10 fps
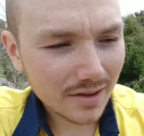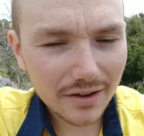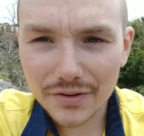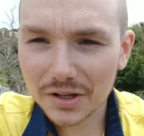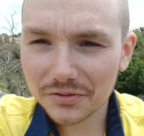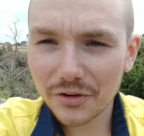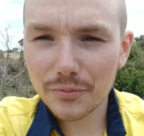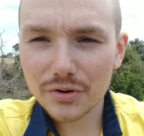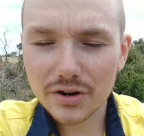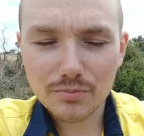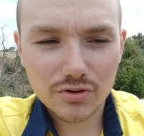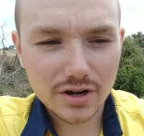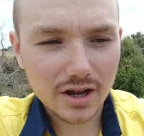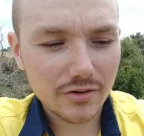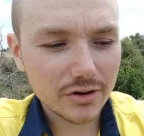I think it's very
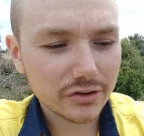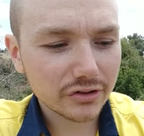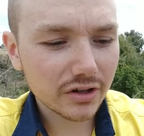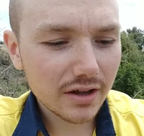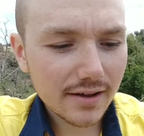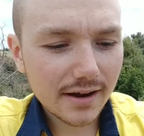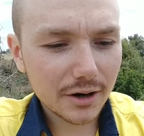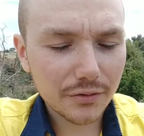precarious. I